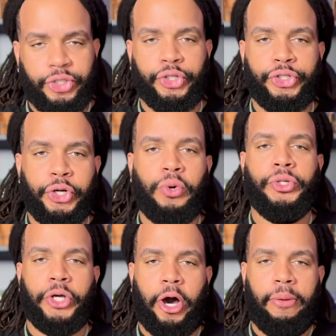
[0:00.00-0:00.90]
your
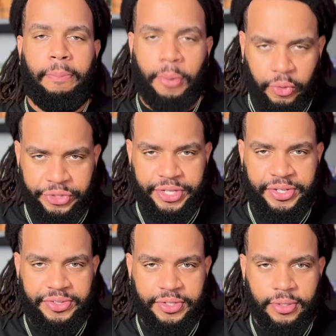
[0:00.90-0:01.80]
nose on both of
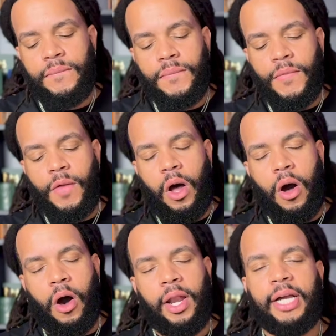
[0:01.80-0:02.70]
these.
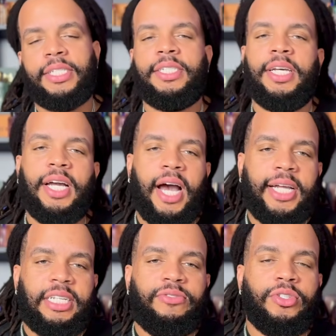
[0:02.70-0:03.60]
All I can say,
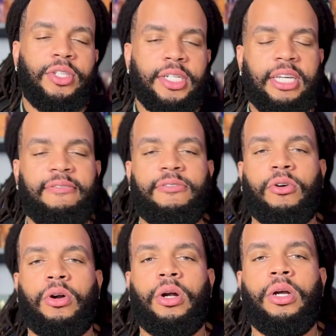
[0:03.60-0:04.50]
guys, if you're looking
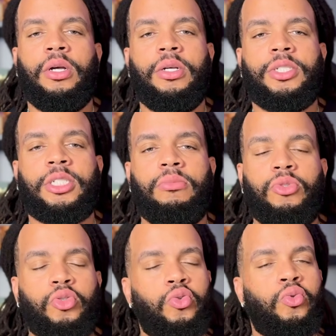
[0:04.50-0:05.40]
for
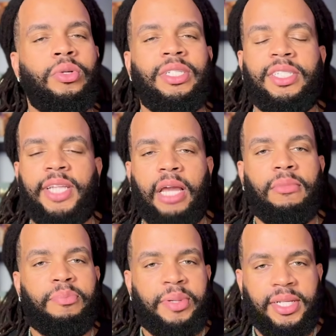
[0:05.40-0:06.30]
some new
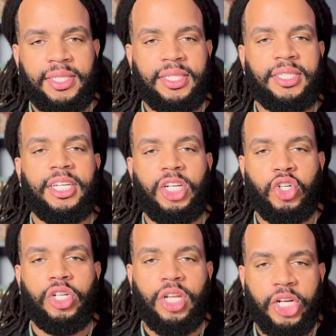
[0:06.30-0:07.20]
statement pieces in
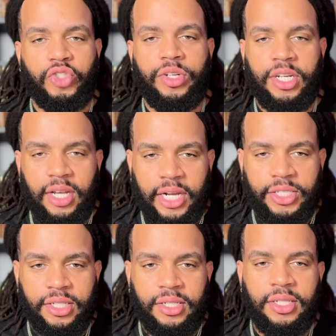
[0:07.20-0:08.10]
your luxury
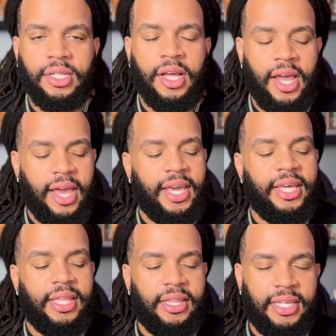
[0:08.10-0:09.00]
collection,
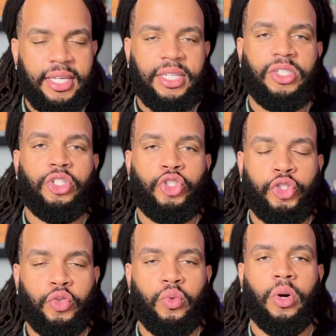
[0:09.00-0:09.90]
these
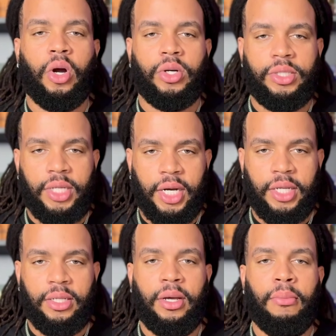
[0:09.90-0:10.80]
two are
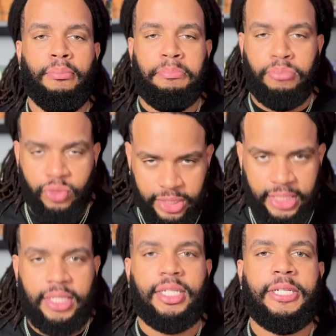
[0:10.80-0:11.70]
done
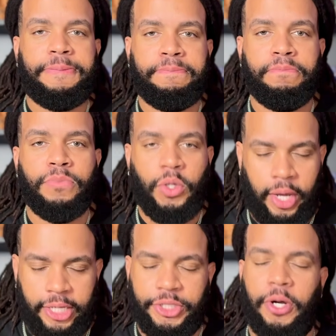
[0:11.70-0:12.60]
brilliantly.
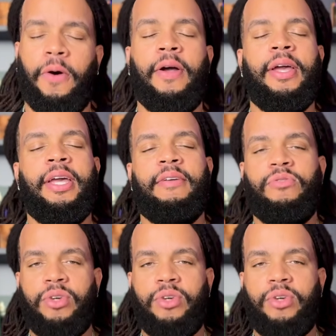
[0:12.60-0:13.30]
Okay, so if you